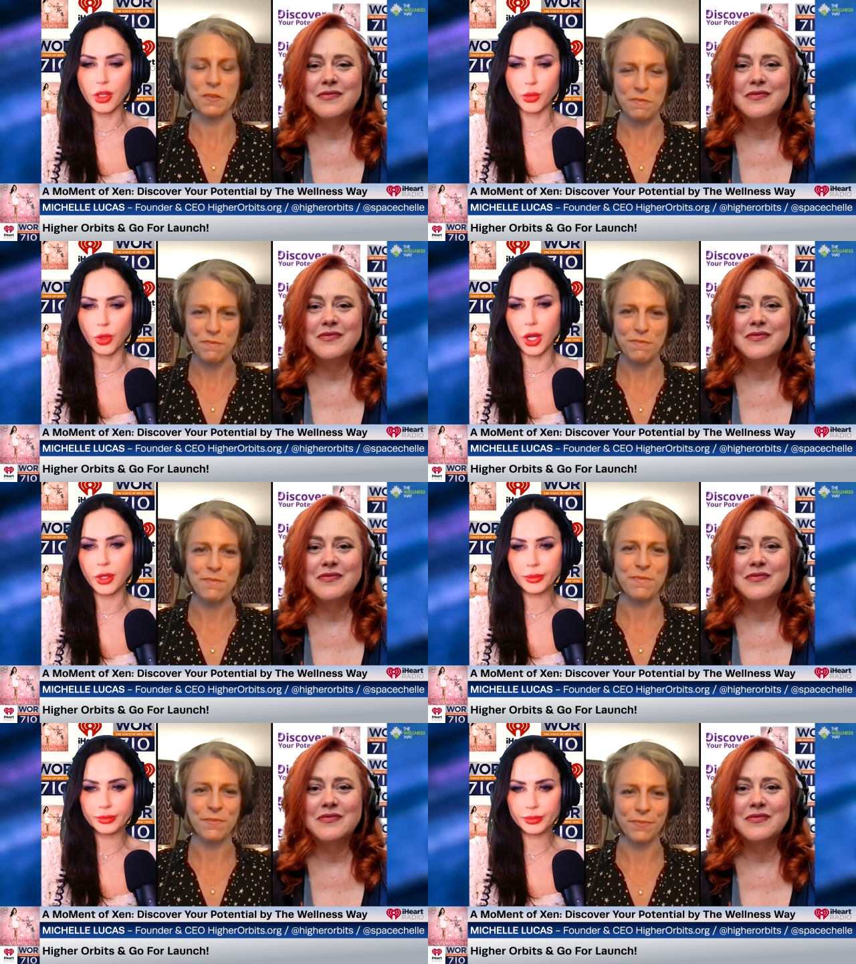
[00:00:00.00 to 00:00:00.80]
Speaker 1: that you
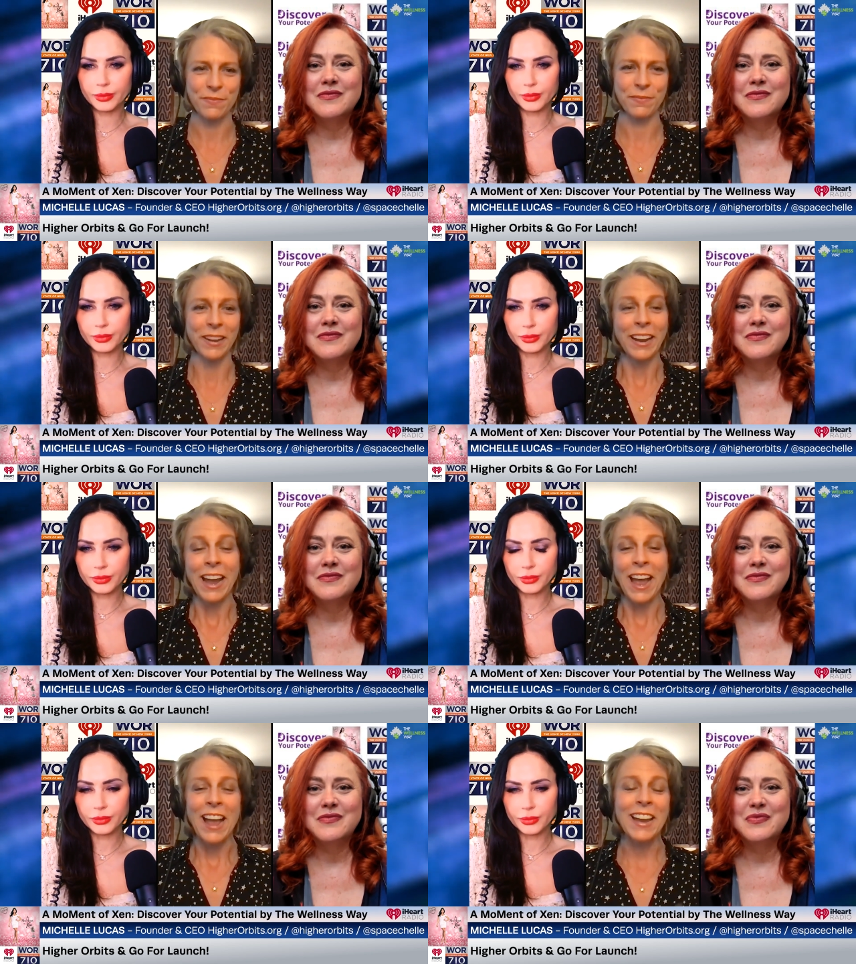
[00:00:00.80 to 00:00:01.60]
run?
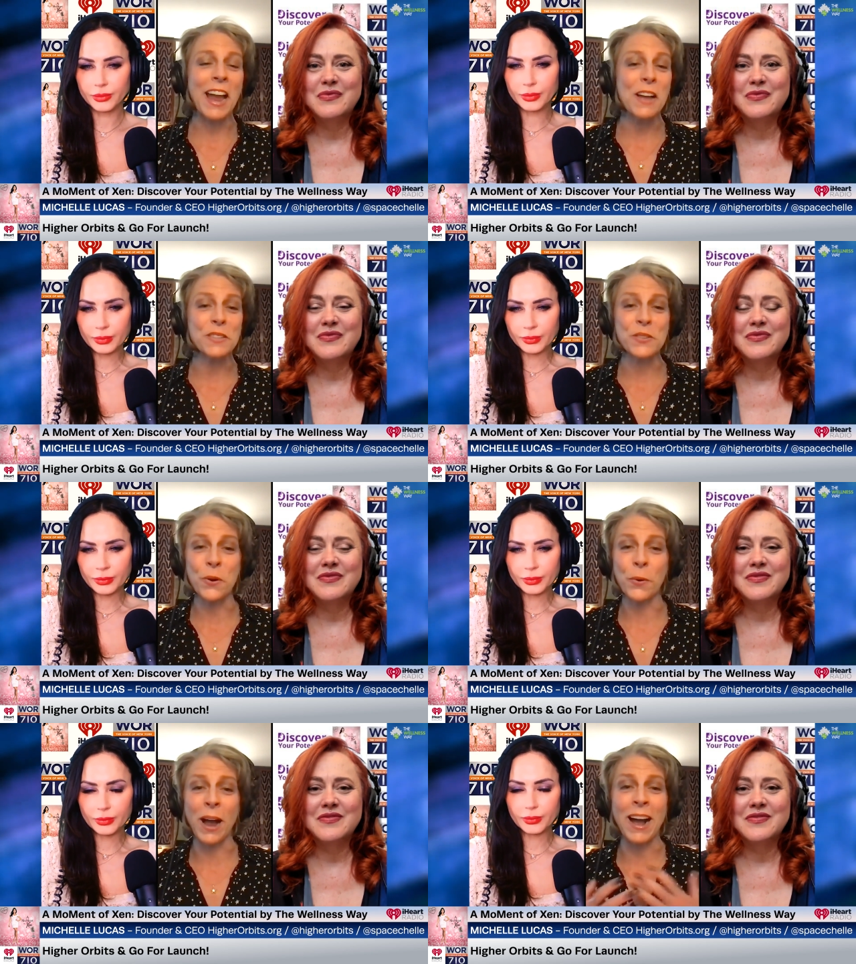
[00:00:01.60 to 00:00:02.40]
Speaker 2: Yeah,
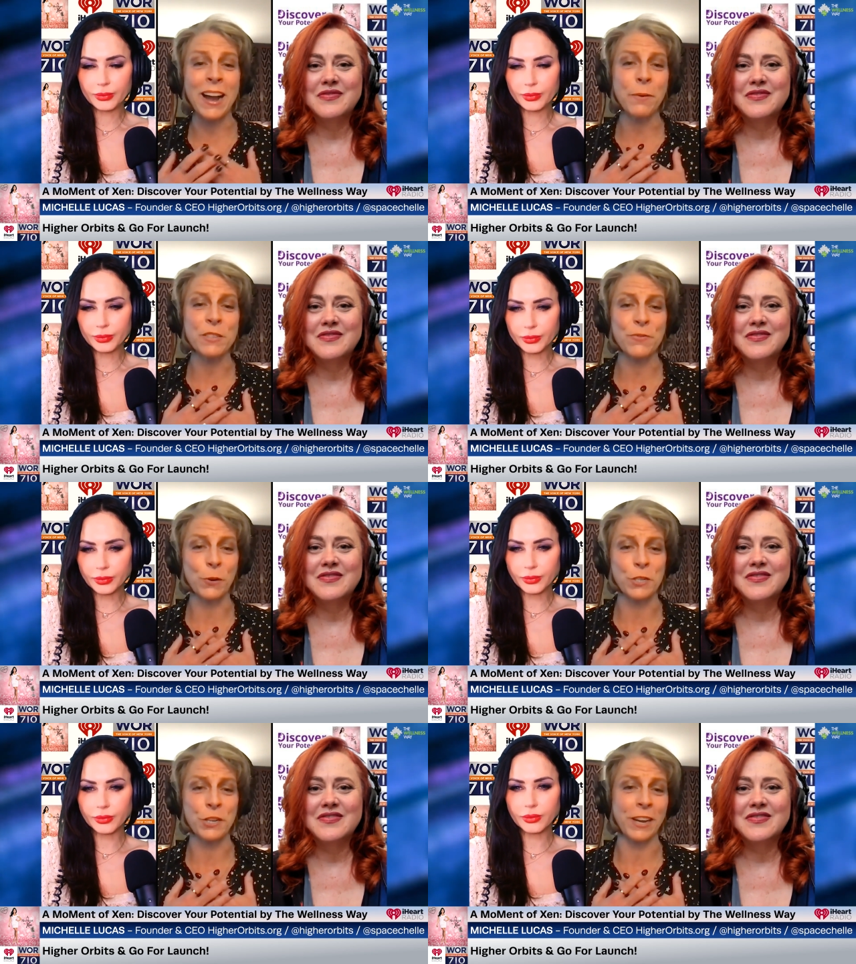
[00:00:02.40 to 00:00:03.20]
so I was
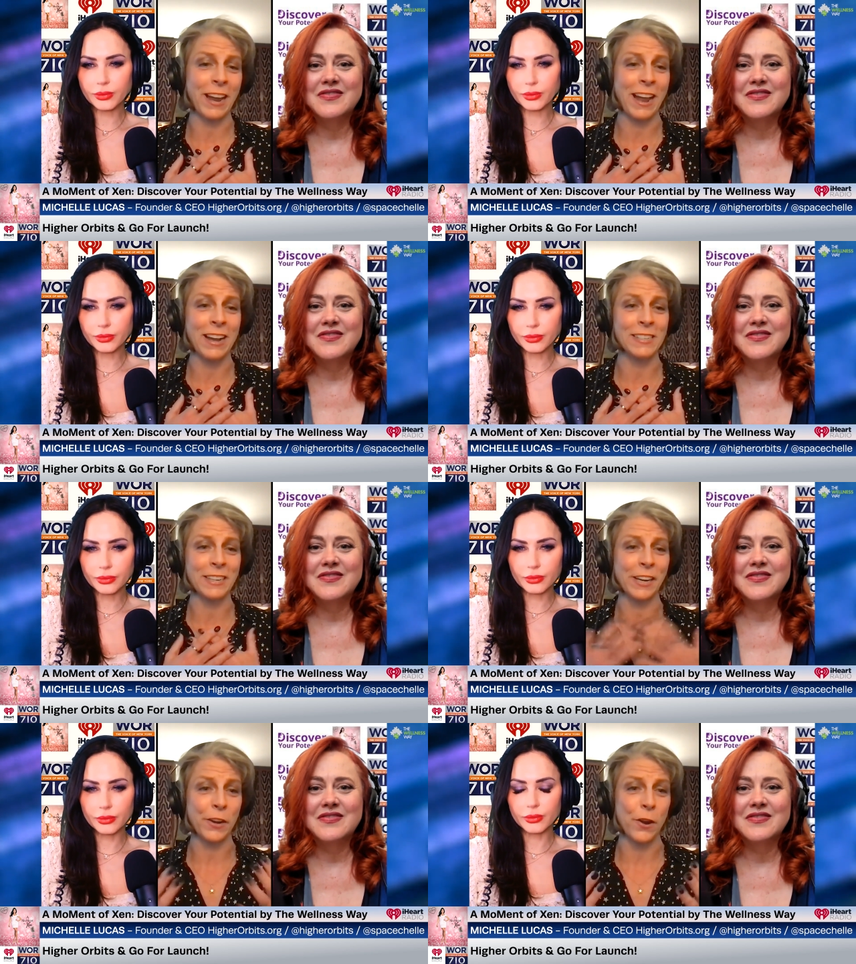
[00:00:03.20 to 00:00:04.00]
fortunate as a
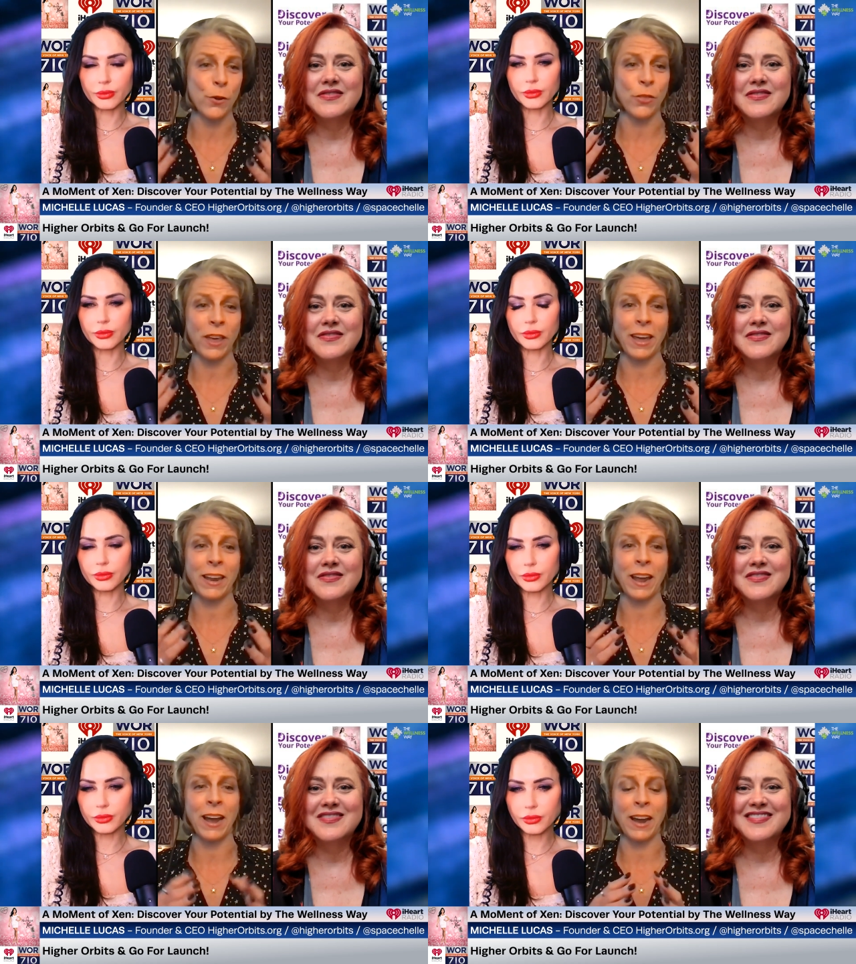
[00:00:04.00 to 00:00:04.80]
kiddo that
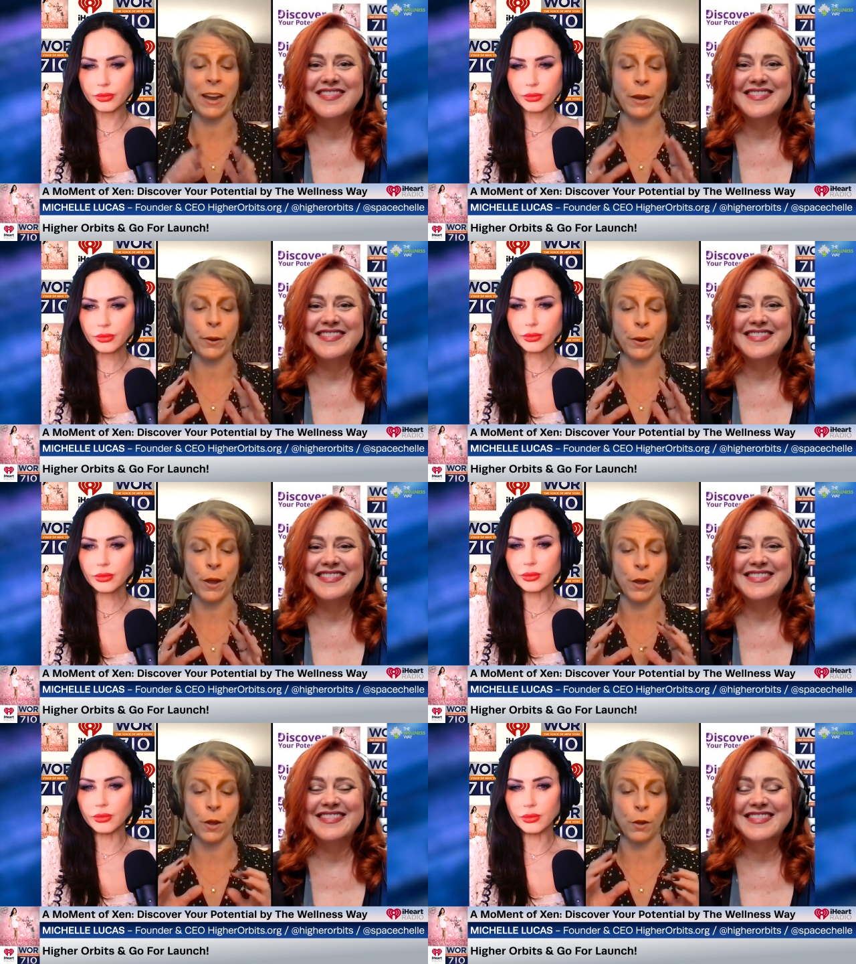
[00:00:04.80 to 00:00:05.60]
I
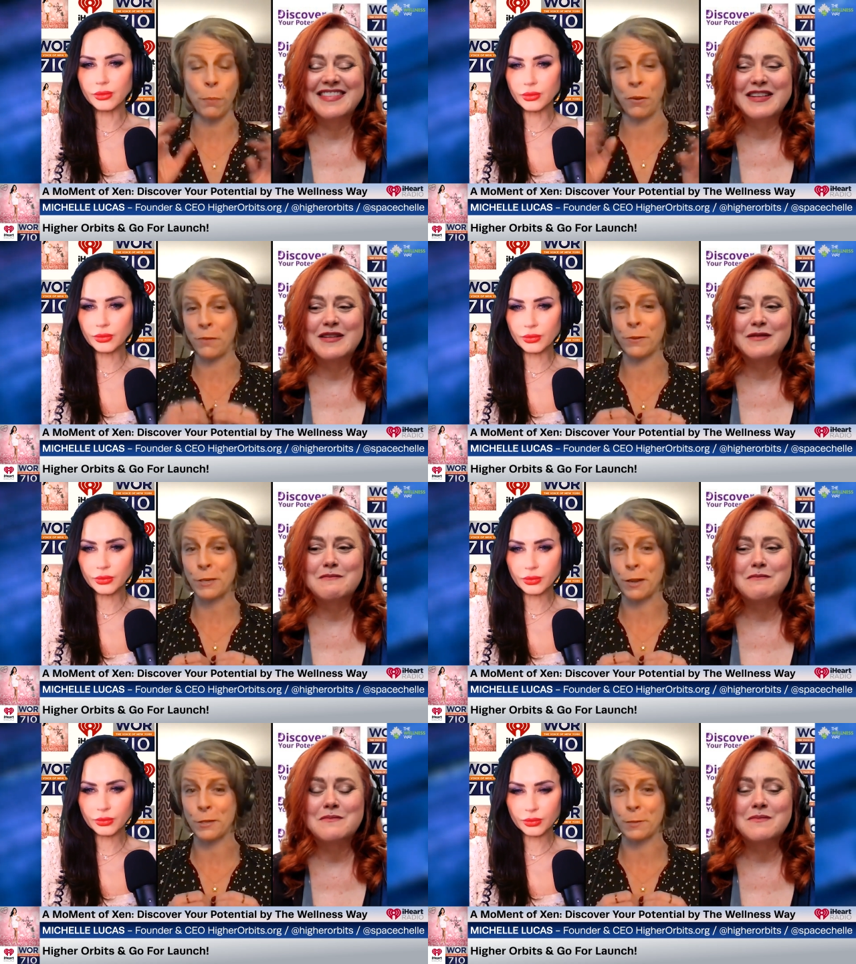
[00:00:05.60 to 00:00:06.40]
uh, applied for a
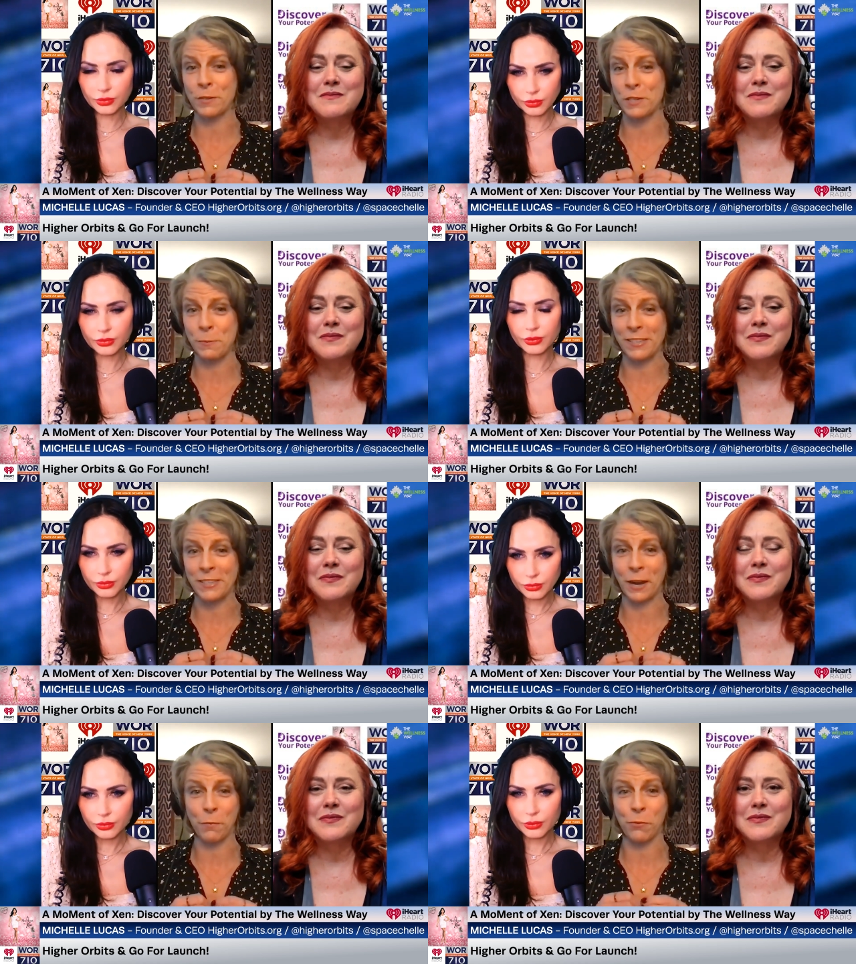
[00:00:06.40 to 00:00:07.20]
scholarship to Space
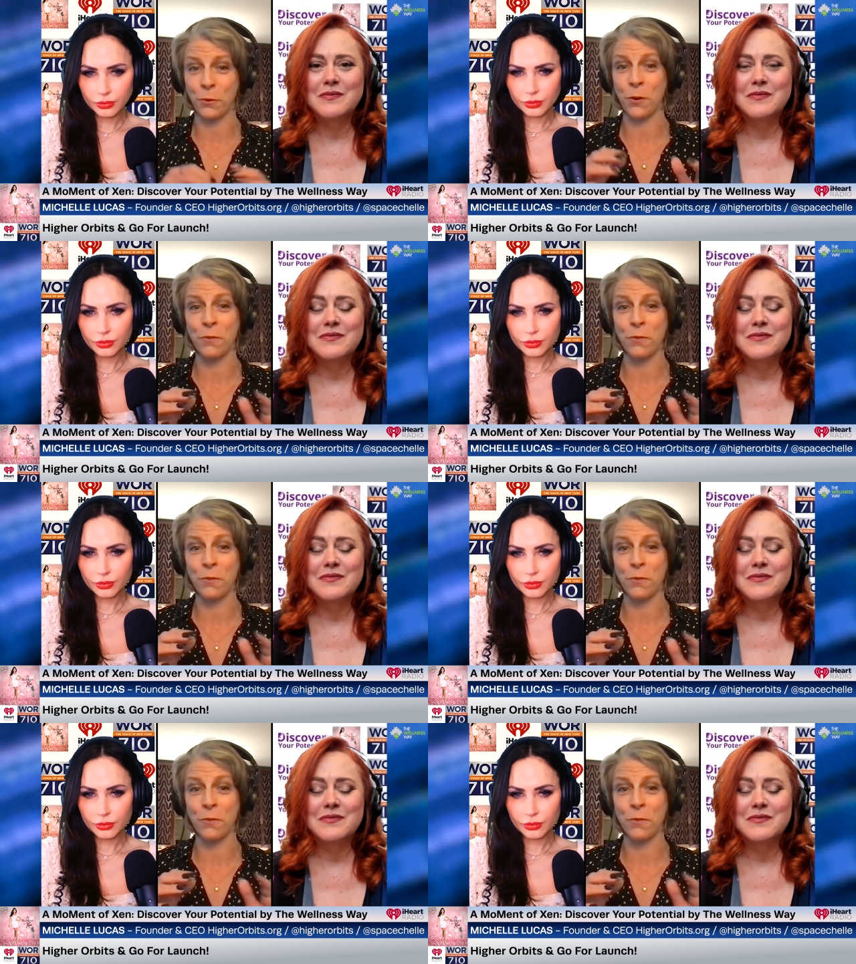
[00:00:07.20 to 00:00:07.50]
Camp through a